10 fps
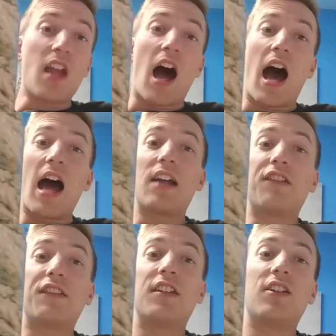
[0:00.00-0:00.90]
I
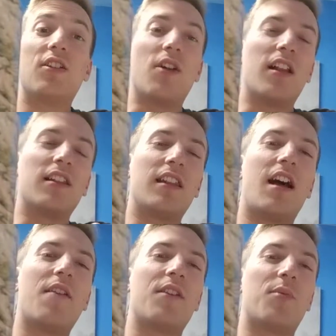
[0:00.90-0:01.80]
still
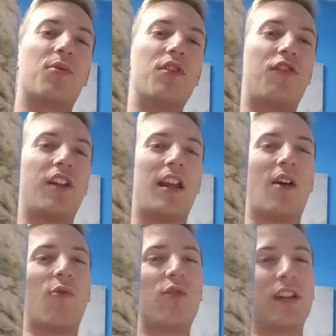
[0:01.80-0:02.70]
love and appreciate
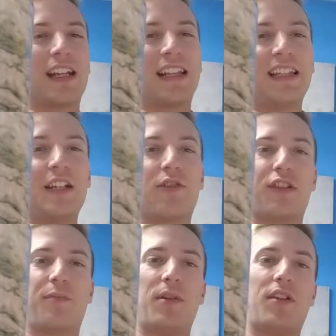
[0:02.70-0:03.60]
a really clean,
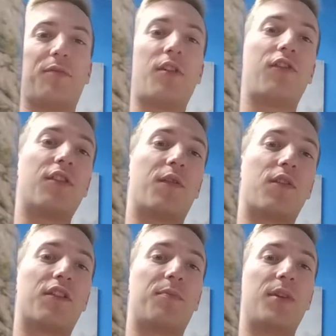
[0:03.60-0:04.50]
crisp beer, especially the
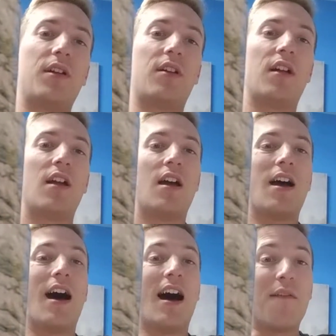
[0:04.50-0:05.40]
first beer
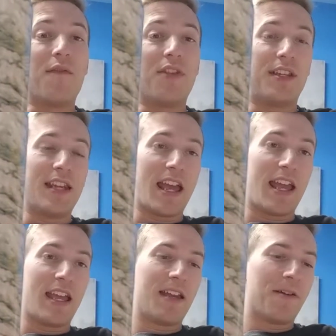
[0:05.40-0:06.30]
of the
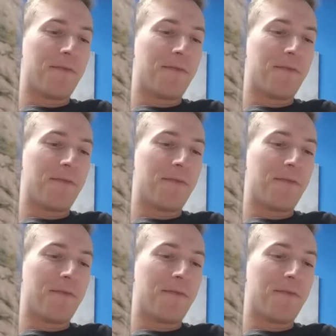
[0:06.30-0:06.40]
day.